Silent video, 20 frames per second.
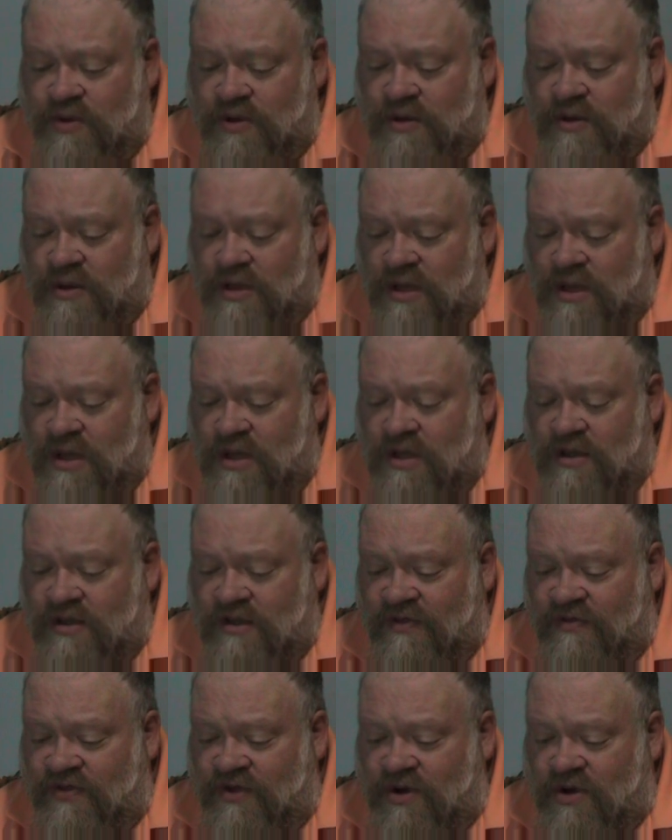The,
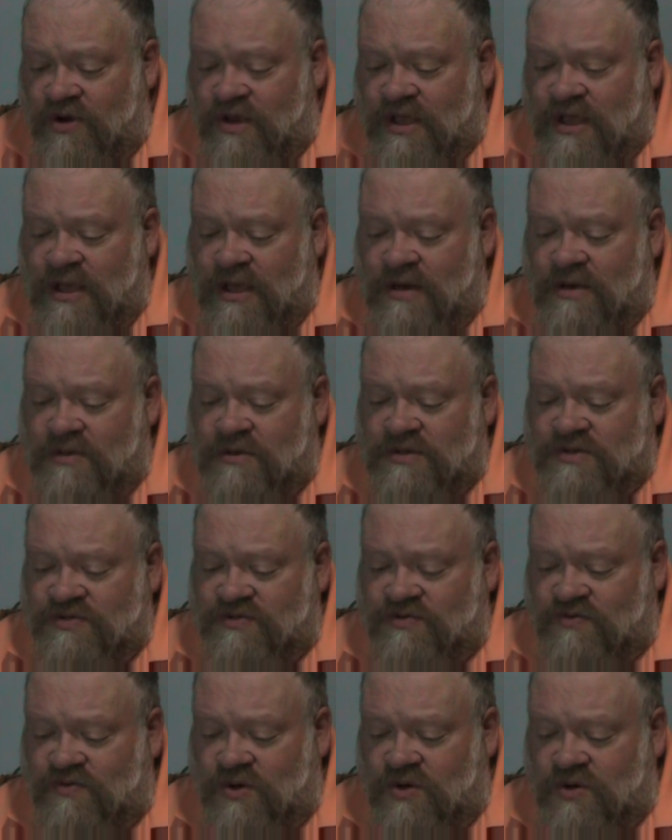the third candle is
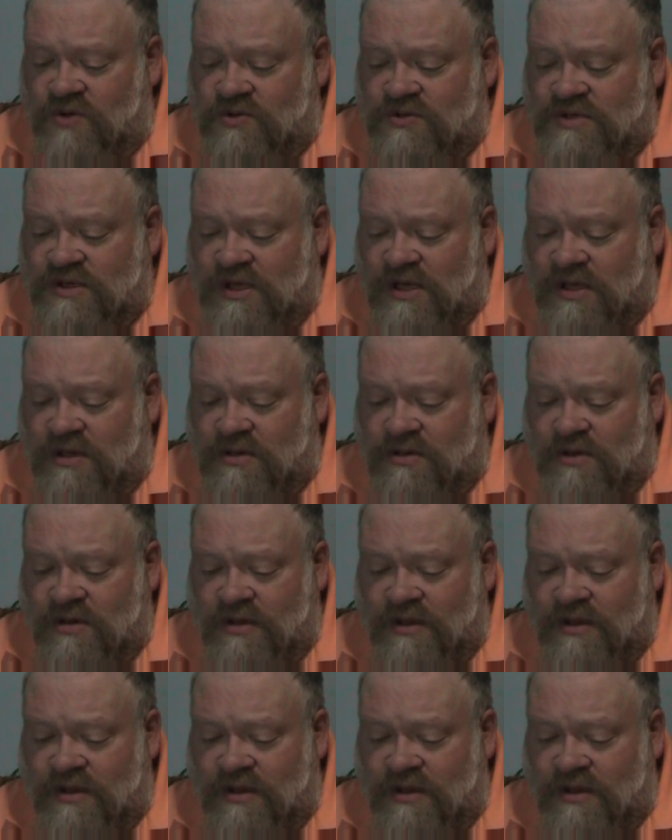rose color.